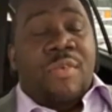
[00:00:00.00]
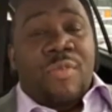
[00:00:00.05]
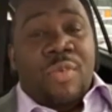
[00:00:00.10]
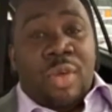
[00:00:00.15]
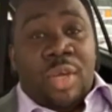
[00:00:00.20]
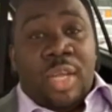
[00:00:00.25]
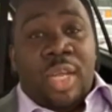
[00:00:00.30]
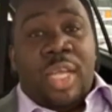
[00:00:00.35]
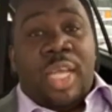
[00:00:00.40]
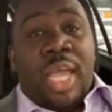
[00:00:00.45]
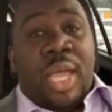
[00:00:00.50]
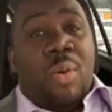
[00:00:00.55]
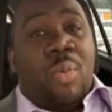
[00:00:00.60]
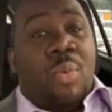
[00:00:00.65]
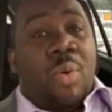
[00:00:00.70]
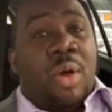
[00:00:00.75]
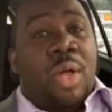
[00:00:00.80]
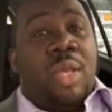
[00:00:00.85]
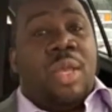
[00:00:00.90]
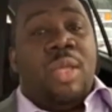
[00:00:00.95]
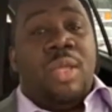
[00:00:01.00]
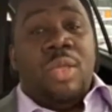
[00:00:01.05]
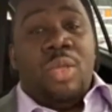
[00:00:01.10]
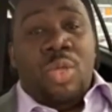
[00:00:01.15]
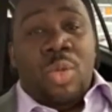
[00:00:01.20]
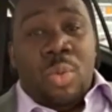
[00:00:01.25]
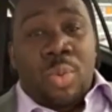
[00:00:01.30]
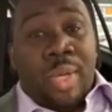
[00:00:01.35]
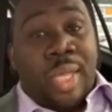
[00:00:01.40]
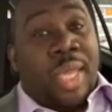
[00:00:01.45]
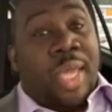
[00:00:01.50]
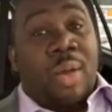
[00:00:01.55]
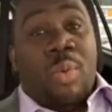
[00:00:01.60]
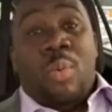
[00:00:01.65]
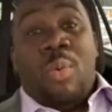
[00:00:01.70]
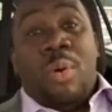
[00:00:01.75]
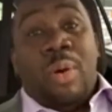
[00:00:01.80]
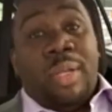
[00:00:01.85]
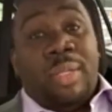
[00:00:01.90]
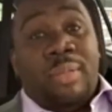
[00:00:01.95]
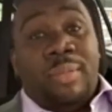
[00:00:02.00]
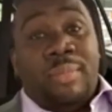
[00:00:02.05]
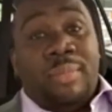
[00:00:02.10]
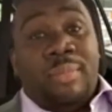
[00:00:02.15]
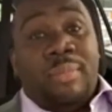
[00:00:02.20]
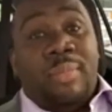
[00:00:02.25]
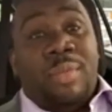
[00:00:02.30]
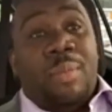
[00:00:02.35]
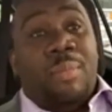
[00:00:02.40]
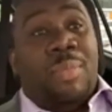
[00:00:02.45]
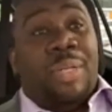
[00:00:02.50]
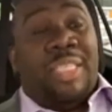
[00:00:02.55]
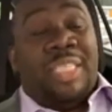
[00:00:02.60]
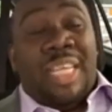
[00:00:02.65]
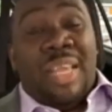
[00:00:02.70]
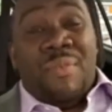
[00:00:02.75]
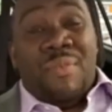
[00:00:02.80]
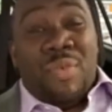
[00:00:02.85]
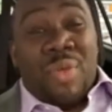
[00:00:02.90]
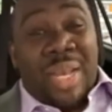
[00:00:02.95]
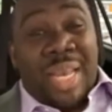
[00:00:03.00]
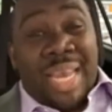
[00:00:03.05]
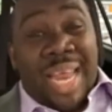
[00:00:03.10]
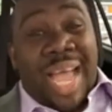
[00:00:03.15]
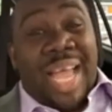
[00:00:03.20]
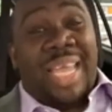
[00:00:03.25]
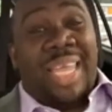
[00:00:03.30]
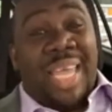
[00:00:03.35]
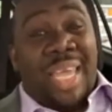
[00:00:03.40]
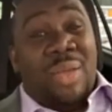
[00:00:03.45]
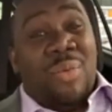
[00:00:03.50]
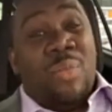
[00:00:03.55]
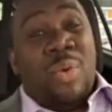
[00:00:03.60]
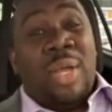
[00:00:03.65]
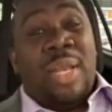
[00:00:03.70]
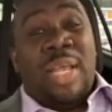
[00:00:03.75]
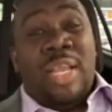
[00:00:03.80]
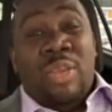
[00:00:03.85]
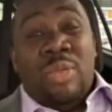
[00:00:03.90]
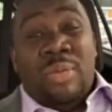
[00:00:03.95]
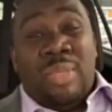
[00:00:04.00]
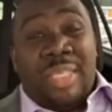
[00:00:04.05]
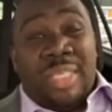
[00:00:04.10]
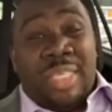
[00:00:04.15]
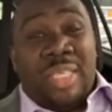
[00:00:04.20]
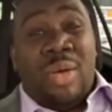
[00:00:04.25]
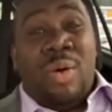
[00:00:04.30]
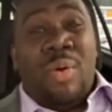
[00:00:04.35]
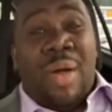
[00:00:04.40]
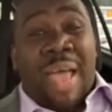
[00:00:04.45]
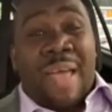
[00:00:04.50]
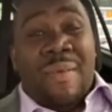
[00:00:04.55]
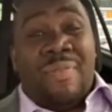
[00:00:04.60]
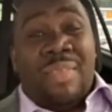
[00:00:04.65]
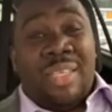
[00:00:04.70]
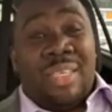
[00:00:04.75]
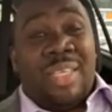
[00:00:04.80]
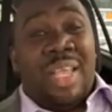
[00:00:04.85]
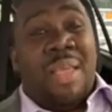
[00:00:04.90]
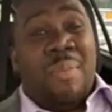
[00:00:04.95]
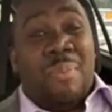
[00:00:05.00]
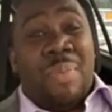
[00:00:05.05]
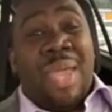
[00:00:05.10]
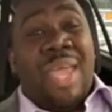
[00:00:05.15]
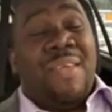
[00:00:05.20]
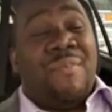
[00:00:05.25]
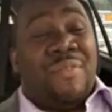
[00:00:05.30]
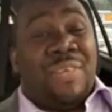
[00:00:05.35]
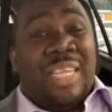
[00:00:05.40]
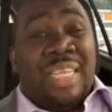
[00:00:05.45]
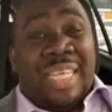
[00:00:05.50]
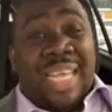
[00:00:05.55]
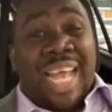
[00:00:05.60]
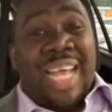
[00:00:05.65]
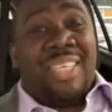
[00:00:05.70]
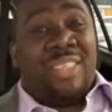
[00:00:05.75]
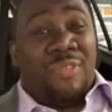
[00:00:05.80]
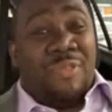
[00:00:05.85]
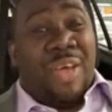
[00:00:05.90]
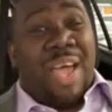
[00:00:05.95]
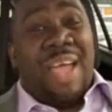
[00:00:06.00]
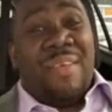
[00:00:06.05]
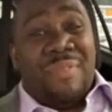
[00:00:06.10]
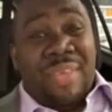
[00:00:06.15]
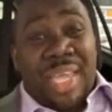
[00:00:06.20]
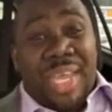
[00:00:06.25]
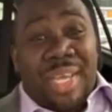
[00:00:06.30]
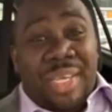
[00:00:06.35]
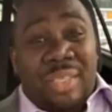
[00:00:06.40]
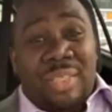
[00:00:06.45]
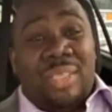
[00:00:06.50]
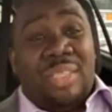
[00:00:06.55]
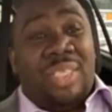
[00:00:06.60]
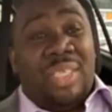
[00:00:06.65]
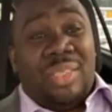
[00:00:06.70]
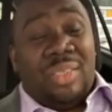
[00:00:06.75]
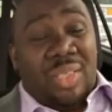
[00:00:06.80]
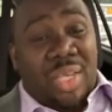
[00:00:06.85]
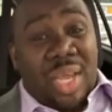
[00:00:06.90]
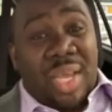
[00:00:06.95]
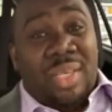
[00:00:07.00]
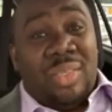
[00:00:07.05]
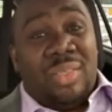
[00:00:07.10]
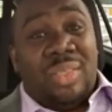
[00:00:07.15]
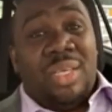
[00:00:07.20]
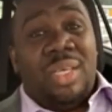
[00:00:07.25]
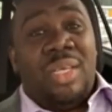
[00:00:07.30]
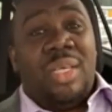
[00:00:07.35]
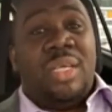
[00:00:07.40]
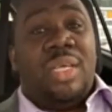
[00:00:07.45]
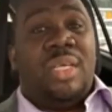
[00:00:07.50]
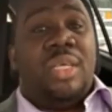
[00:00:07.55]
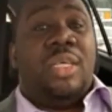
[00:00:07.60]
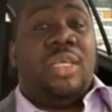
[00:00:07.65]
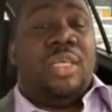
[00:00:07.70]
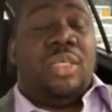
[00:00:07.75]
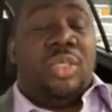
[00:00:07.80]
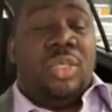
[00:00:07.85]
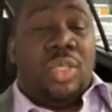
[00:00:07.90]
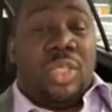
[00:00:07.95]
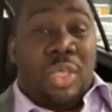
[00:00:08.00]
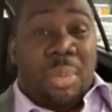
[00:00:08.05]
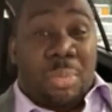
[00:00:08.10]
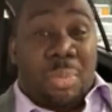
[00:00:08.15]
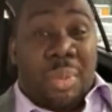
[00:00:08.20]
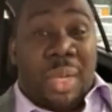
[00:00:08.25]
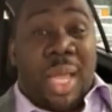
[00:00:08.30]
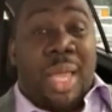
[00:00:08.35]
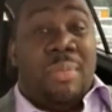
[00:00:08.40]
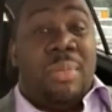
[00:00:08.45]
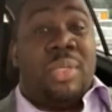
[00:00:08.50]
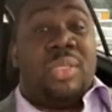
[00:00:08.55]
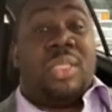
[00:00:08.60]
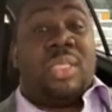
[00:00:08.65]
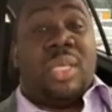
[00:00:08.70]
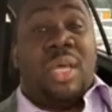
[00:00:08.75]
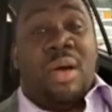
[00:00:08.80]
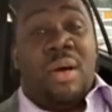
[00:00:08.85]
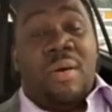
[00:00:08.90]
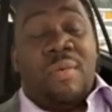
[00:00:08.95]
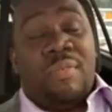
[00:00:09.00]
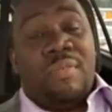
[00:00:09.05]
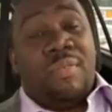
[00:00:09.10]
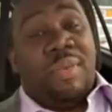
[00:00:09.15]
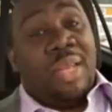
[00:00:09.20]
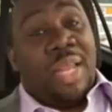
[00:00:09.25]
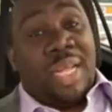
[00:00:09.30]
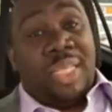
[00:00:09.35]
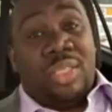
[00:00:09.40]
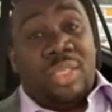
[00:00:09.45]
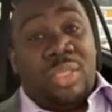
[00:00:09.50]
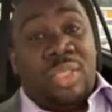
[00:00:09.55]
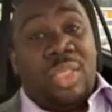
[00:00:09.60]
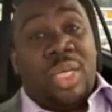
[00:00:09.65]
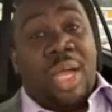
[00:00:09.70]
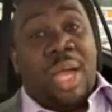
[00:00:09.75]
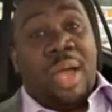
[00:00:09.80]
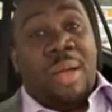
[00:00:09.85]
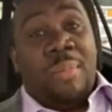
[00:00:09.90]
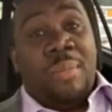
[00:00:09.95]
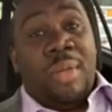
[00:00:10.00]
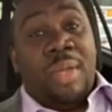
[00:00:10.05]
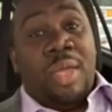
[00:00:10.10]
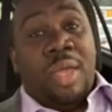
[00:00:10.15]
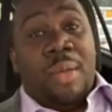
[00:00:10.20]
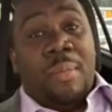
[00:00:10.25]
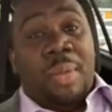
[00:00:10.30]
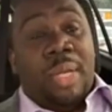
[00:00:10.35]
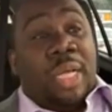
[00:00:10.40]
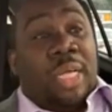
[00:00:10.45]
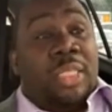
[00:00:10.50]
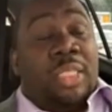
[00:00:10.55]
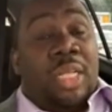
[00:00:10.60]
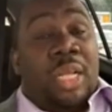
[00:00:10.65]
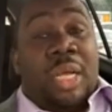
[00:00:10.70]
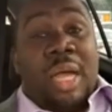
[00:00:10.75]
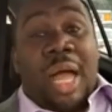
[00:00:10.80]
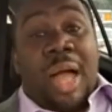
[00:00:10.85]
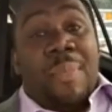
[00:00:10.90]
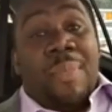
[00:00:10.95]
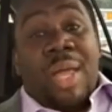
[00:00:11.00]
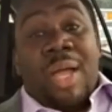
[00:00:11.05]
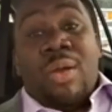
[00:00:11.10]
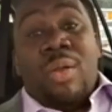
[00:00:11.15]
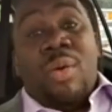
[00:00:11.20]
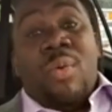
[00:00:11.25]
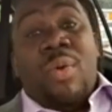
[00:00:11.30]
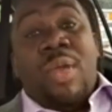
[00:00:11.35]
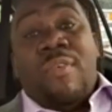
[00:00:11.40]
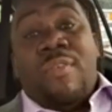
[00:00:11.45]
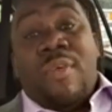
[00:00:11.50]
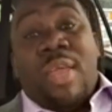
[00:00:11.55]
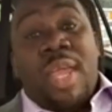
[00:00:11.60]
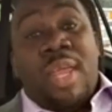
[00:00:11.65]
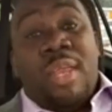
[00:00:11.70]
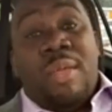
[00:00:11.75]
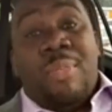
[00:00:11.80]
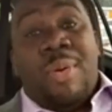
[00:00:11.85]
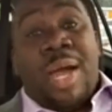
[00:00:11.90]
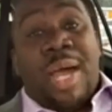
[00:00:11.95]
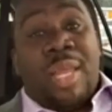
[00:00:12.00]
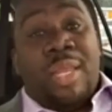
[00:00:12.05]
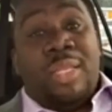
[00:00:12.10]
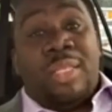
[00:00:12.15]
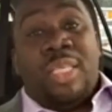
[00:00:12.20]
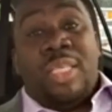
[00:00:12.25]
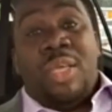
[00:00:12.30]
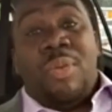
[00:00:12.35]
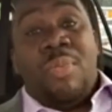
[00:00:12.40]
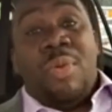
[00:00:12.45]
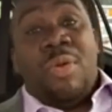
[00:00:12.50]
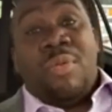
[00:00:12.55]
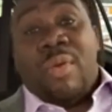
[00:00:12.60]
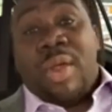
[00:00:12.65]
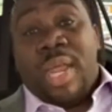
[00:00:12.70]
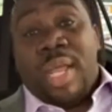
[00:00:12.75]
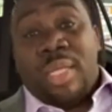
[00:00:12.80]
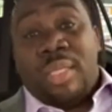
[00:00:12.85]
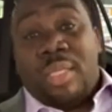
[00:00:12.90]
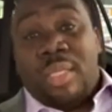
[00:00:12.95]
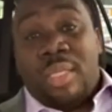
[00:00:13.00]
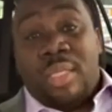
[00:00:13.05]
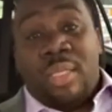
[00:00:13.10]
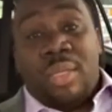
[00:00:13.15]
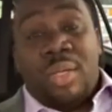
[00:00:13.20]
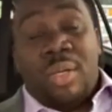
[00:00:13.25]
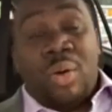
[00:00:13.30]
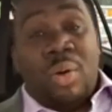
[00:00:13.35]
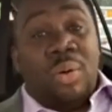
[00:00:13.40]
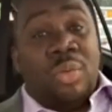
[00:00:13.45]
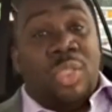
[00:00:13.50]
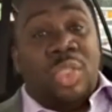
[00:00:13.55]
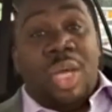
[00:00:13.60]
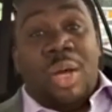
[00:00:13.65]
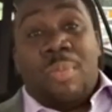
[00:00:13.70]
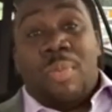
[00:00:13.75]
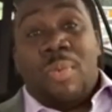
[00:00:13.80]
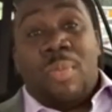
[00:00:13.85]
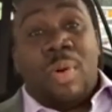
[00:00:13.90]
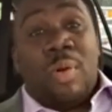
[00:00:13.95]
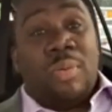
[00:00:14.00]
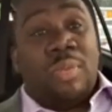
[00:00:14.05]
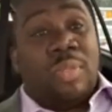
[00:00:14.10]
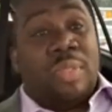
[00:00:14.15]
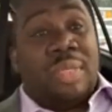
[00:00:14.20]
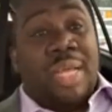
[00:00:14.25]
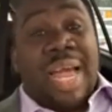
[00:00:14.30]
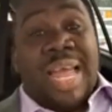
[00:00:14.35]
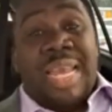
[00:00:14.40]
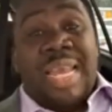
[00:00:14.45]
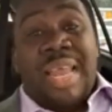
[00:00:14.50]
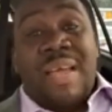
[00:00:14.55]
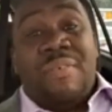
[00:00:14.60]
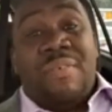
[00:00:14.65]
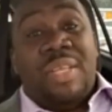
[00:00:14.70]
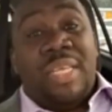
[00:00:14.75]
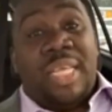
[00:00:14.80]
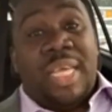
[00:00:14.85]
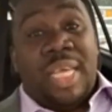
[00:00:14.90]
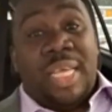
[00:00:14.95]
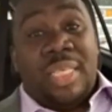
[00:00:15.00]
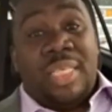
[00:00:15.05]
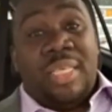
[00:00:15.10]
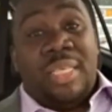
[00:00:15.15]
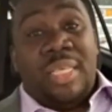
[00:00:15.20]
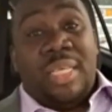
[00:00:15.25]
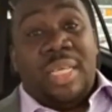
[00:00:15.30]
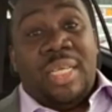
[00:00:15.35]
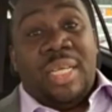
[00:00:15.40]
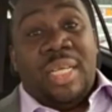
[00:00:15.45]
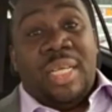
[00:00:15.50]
If you're going to get one, you will get one. But if you're not getting one and you still have the same pay for the last five years, six years, you should blame yourself, not your job. Because look, I'm not gonna wait for anybody to give me a raise or job promotion. I never did.